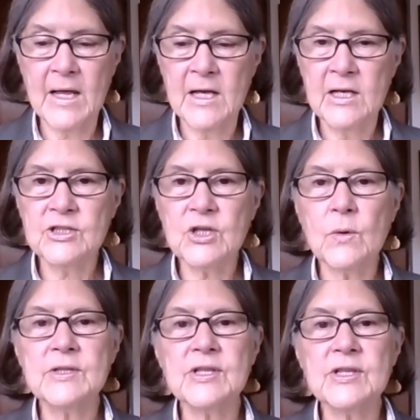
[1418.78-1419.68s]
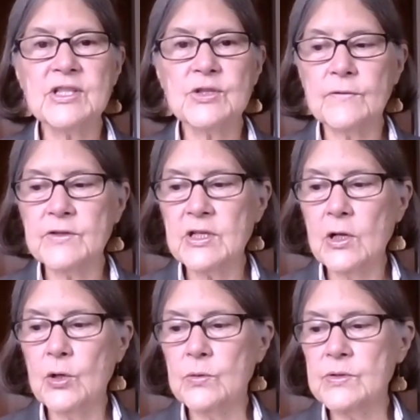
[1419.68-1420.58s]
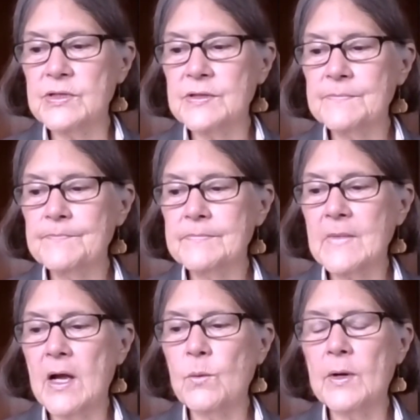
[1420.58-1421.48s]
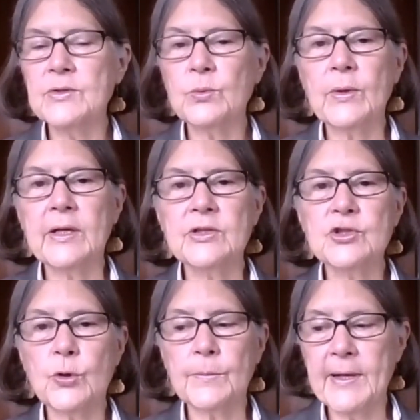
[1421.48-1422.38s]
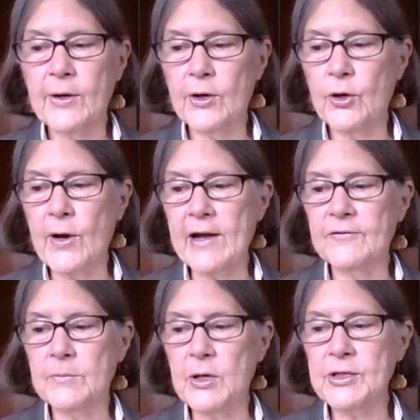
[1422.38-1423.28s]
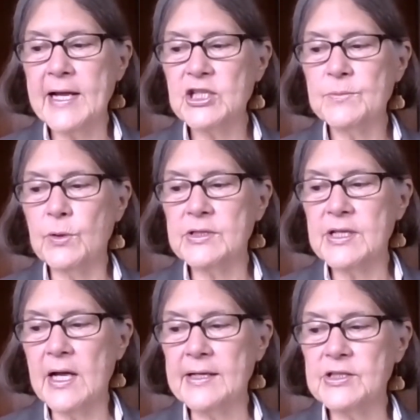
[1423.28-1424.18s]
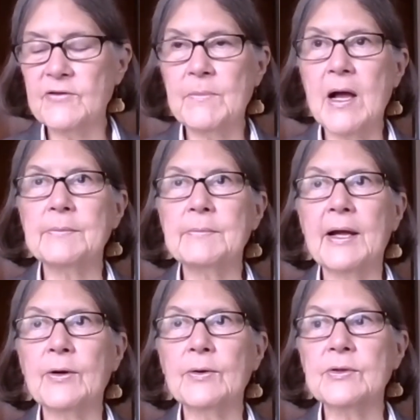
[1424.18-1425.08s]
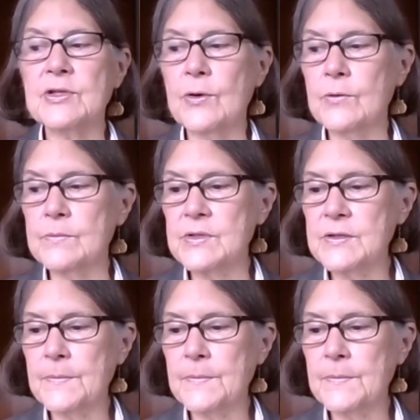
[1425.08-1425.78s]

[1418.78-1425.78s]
So as the service closed, I wanted to read a short paragraph from our textbook, Science of Mind by Ernest Holmes.